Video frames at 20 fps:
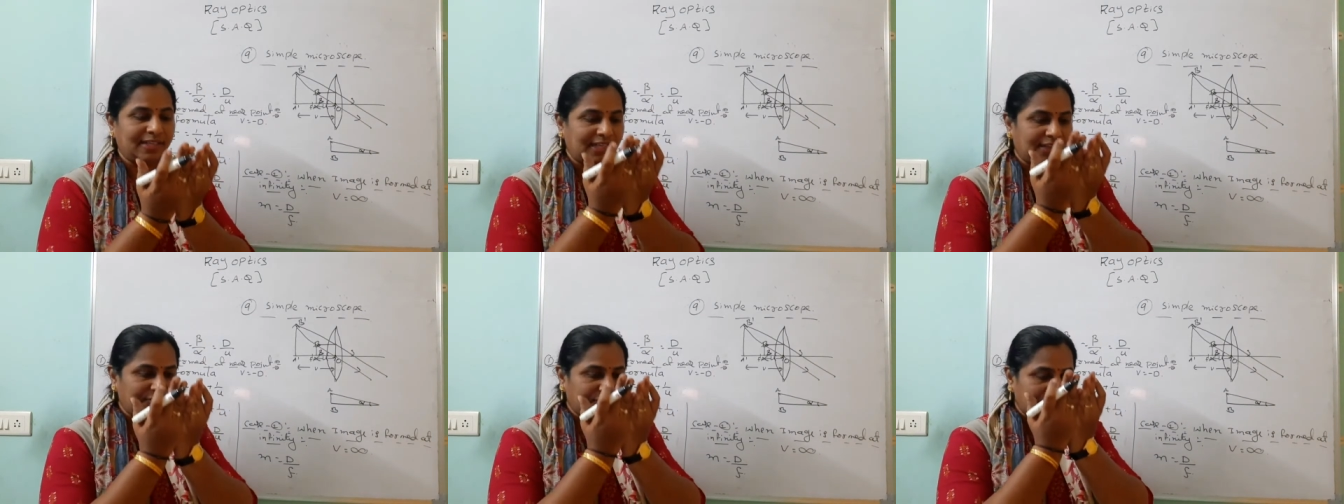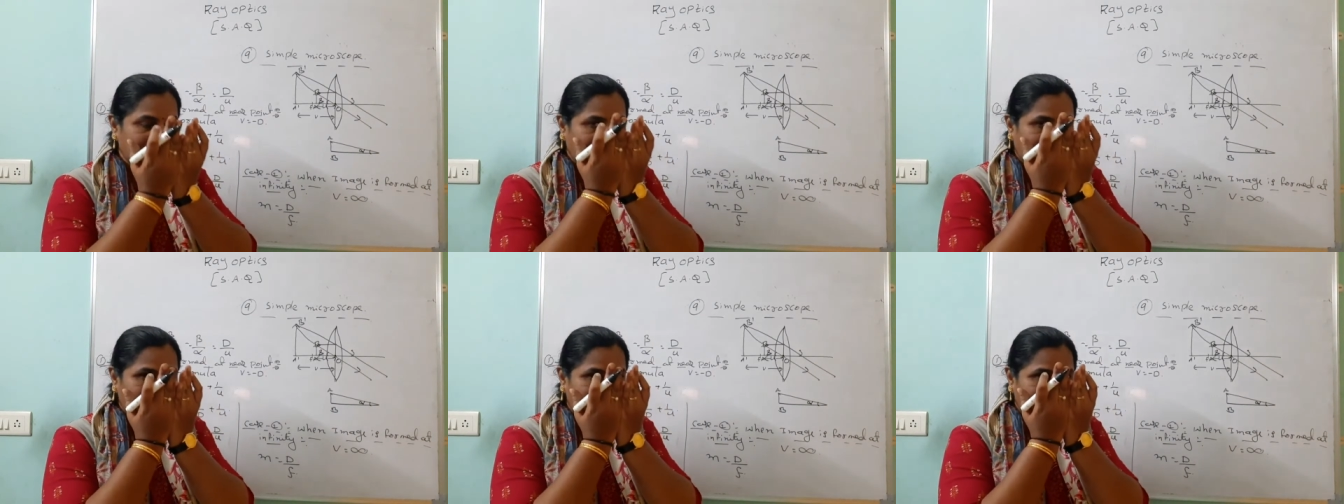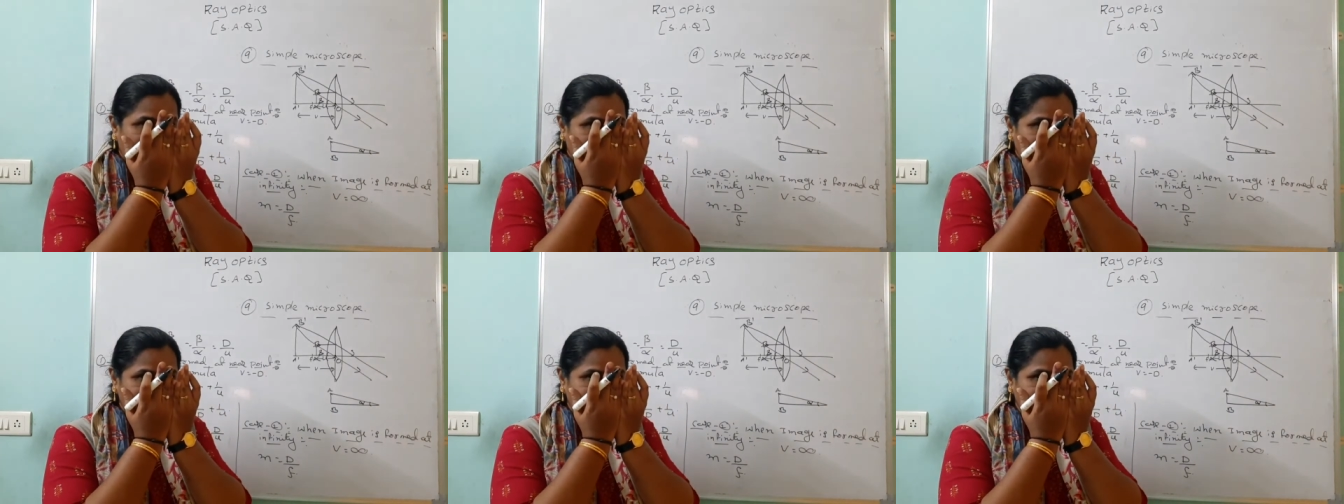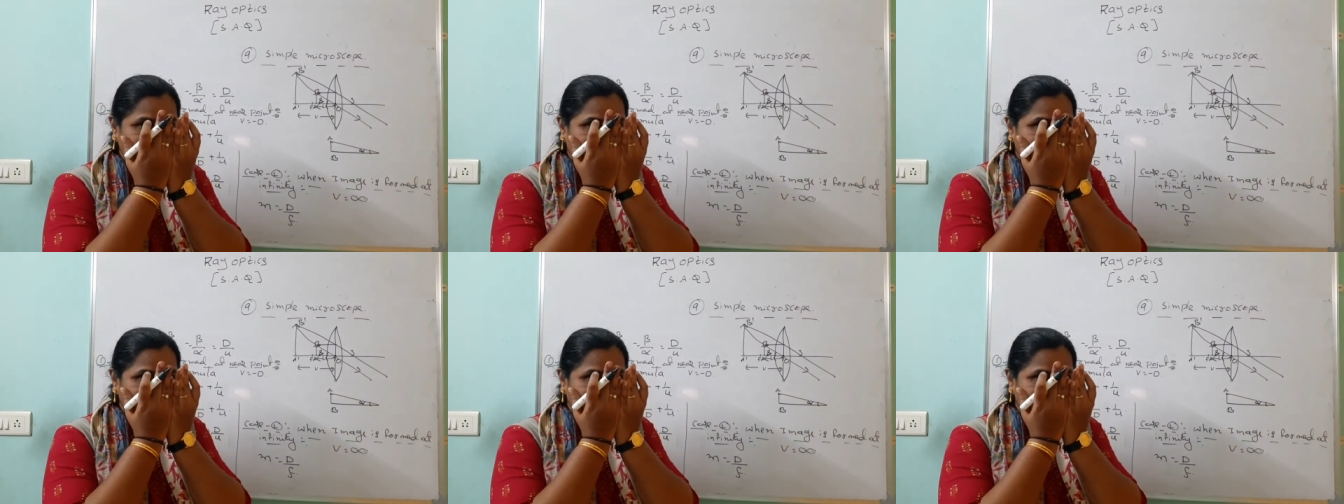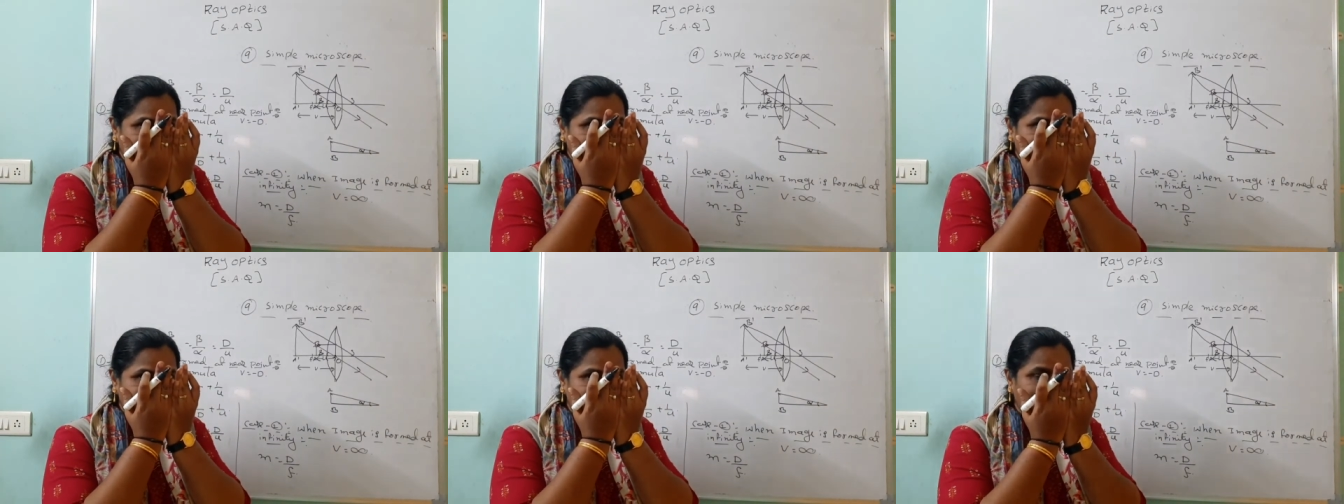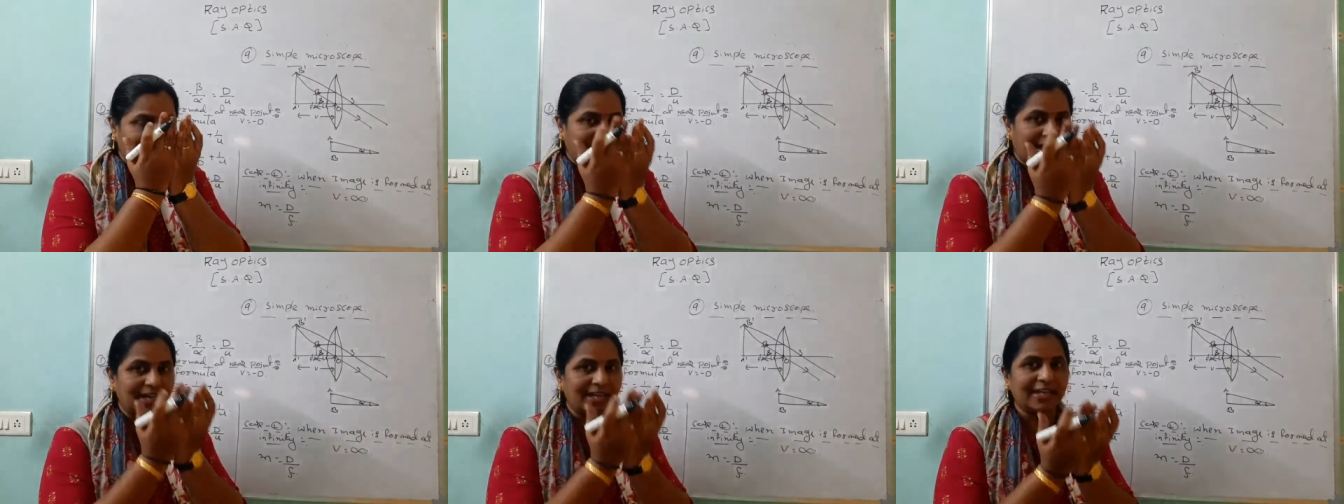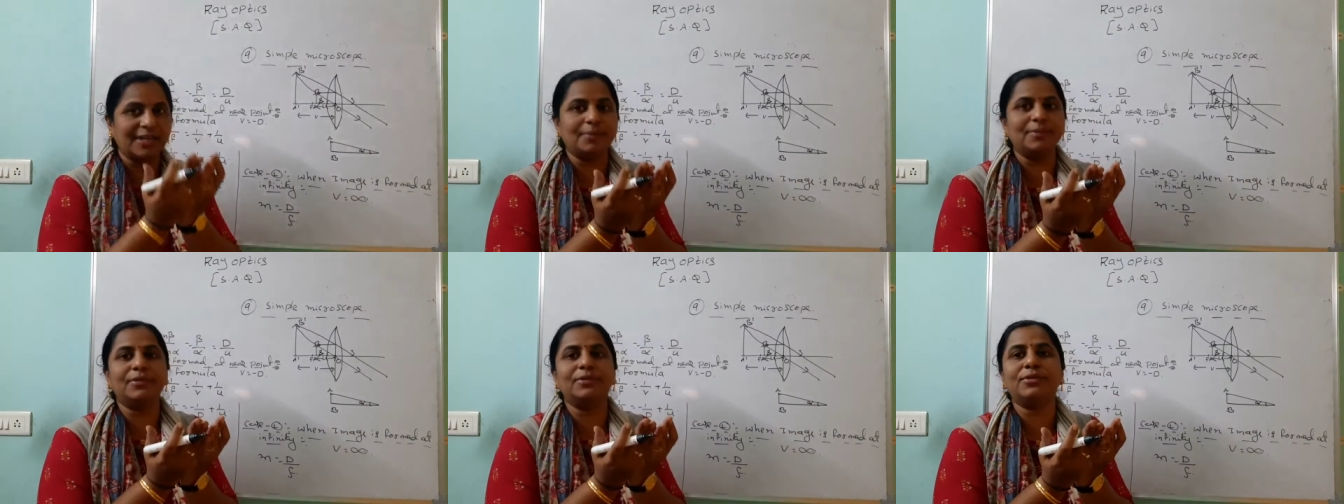If you are placing like this, we can't
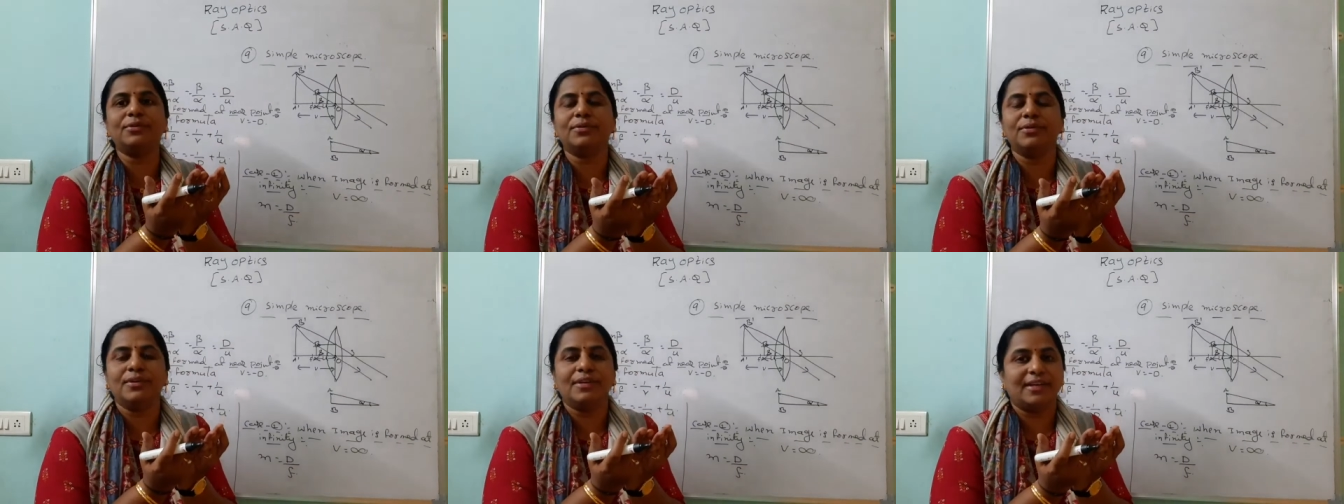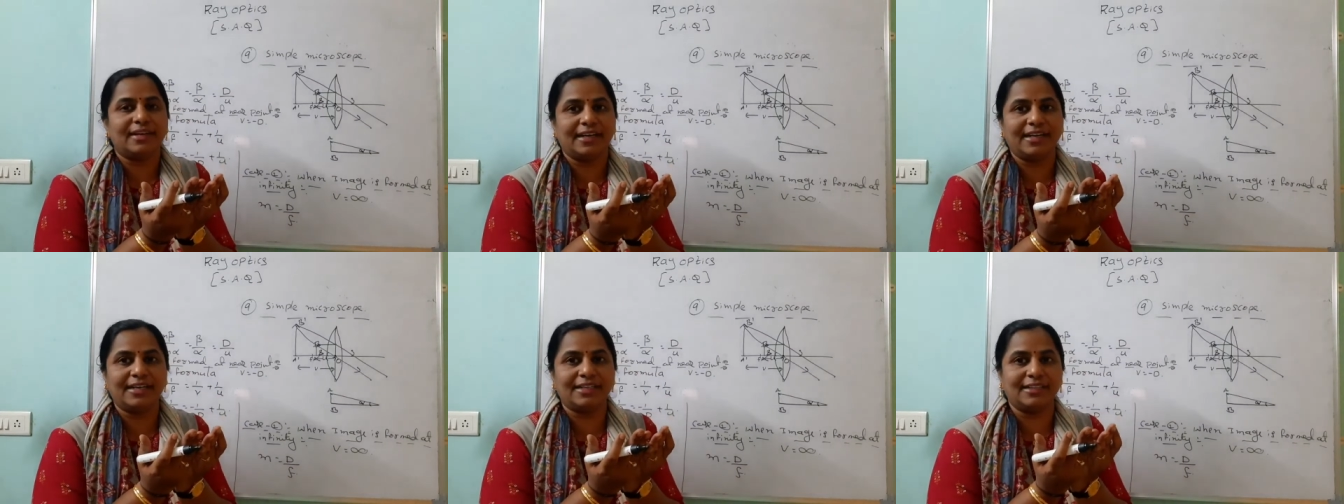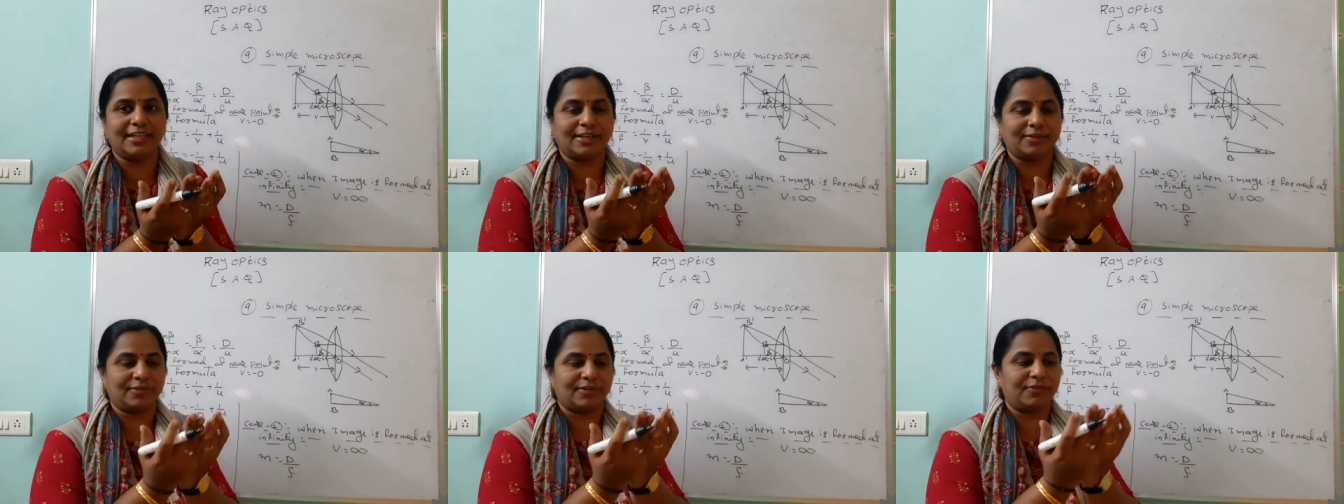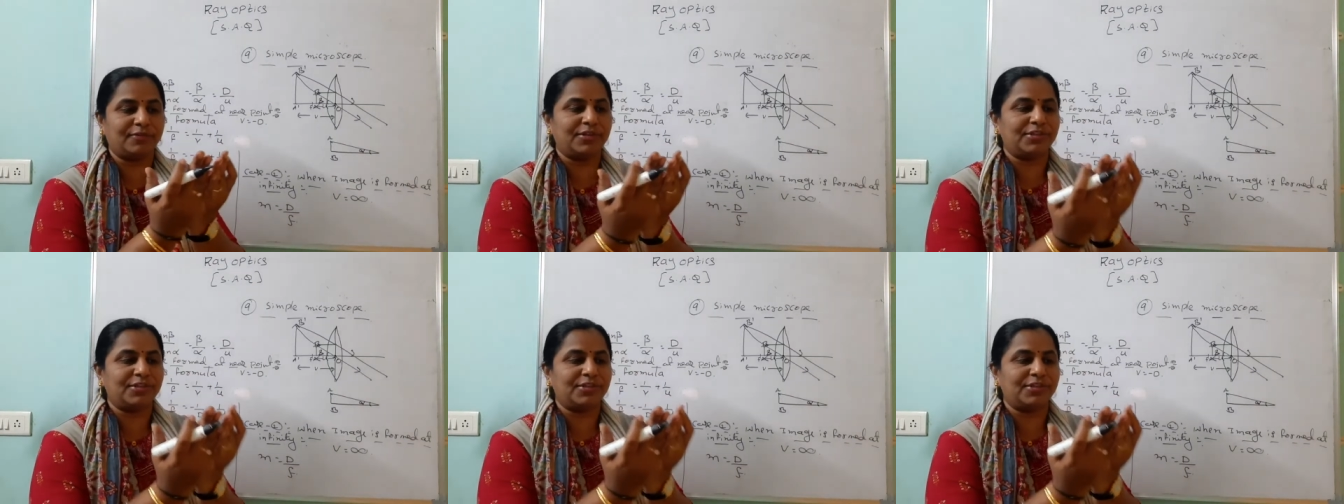able to read that one.